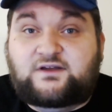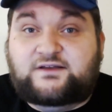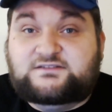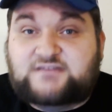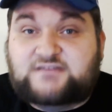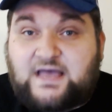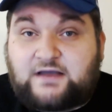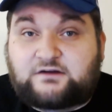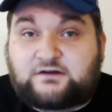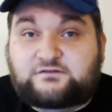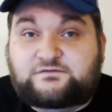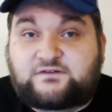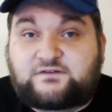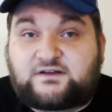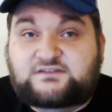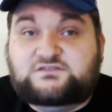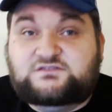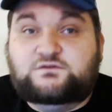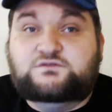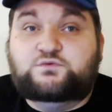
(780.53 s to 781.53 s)

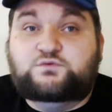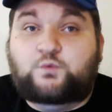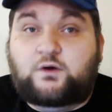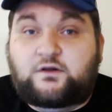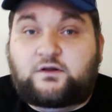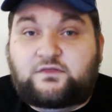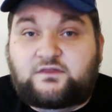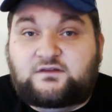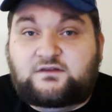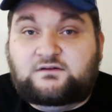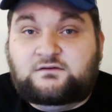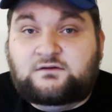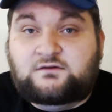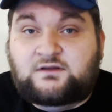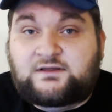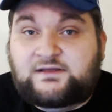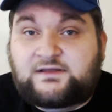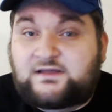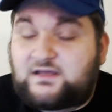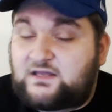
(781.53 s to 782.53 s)
sacrifice was worth it.
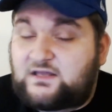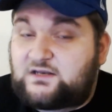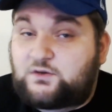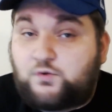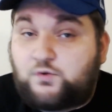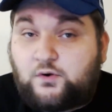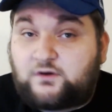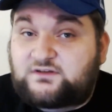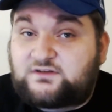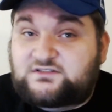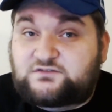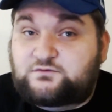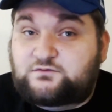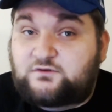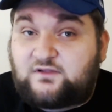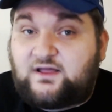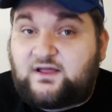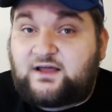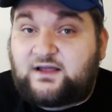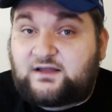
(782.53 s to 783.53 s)
And you weren't just
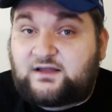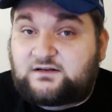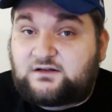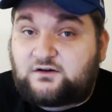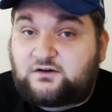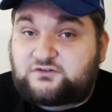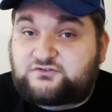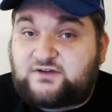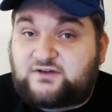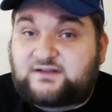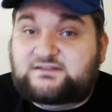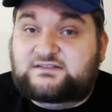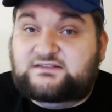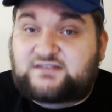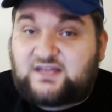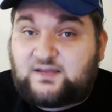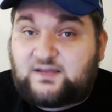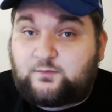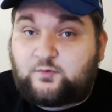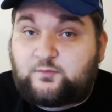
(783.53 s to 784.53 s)
relying on Gotrek to
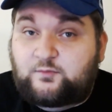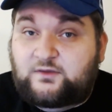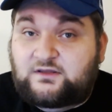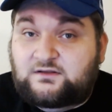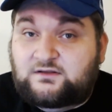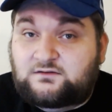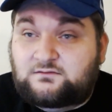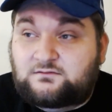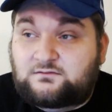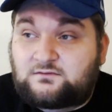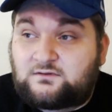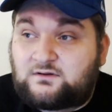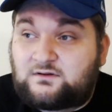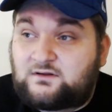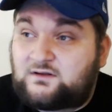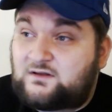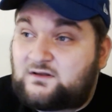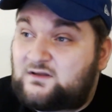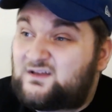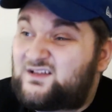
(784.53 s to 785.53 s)
table me.
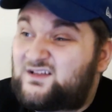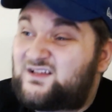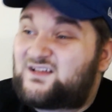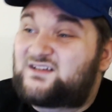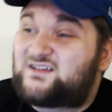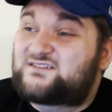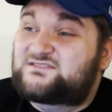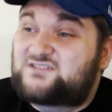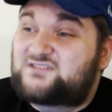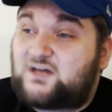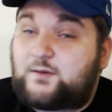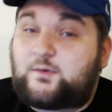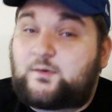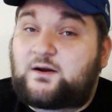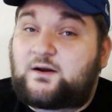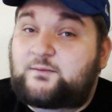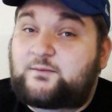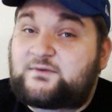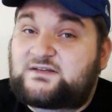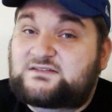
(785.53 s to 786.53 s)
Some
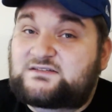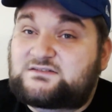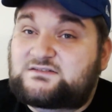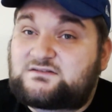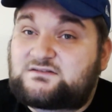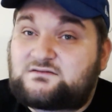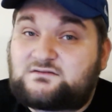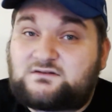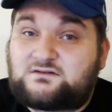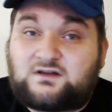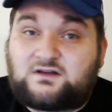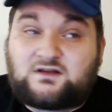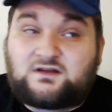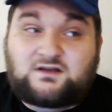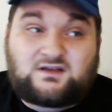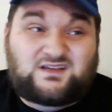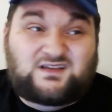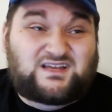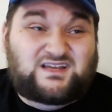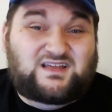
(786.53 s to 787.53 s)
armies,
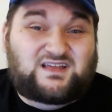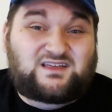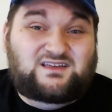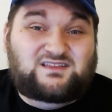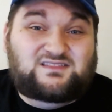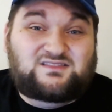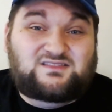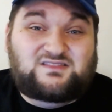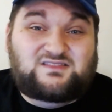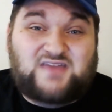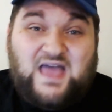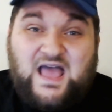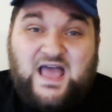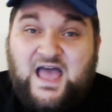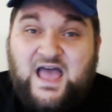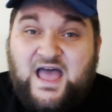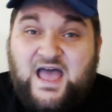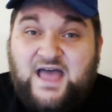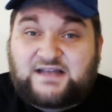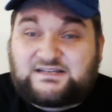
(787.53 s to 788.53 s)

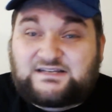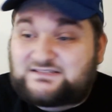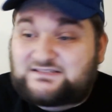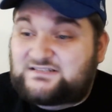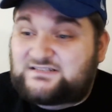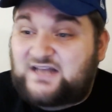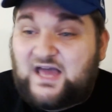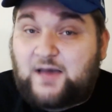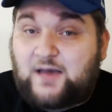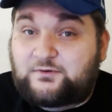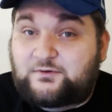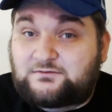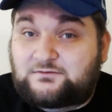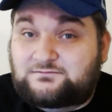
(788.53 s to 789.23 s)
that doesn't happen.